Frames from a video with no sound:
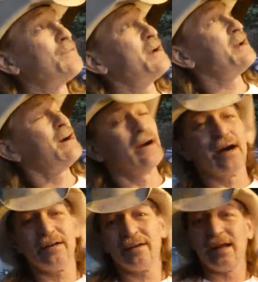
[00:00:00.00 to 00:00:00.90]
I've done here,
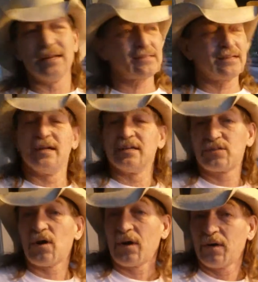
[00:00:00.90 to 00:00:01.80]
it's
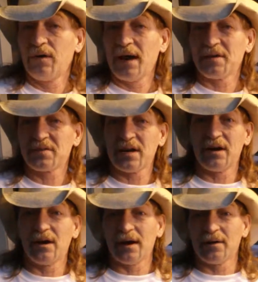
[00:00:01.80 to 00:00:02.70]
darker outside
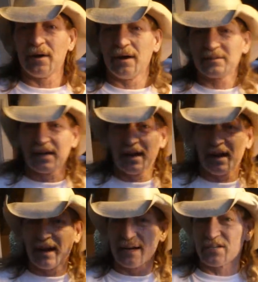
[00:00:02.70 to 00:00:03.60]
here. I know it looks like I
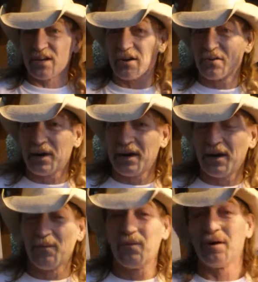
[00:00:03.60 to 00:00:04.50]
got like shadows right
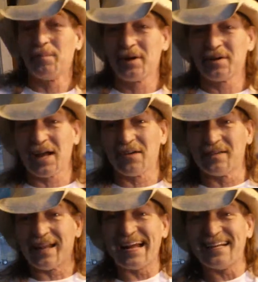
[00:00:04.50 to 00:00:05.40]
here. Well, because I have
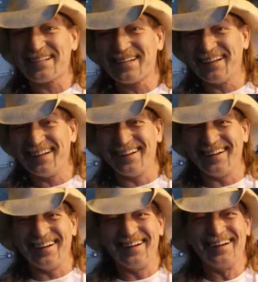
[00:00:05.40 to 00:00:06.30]
lights
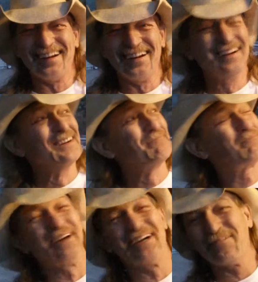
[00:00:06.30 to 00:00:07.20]

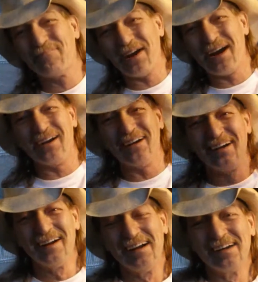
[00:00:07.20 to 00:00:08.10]
put up
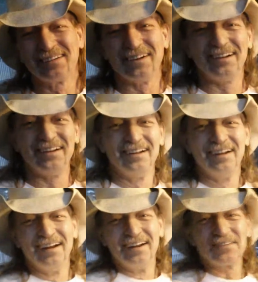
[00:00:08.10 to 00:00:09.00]
here.
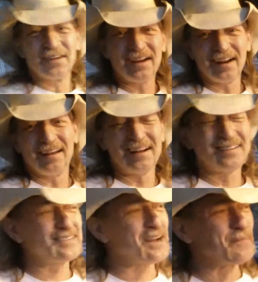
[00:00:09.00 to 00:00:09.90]
So it kind of
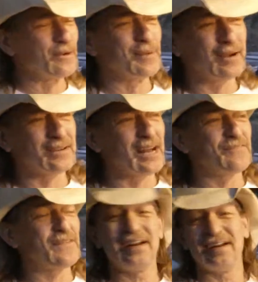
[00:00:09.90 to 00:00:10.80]
lights up a little bit, because
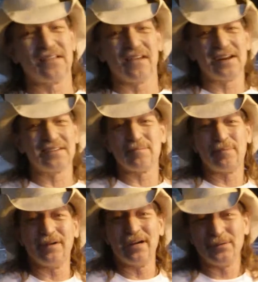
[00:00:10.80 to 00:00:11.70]
if I didn't have the lights up
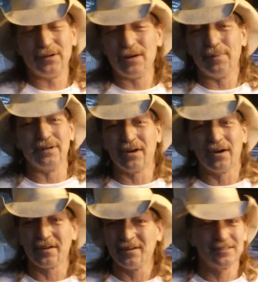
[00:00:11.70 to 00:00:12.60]
here, it'd be
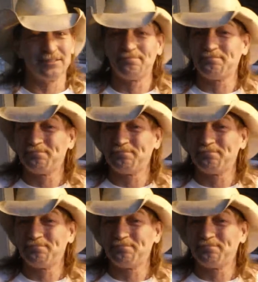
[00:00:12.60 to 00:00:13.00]
dark as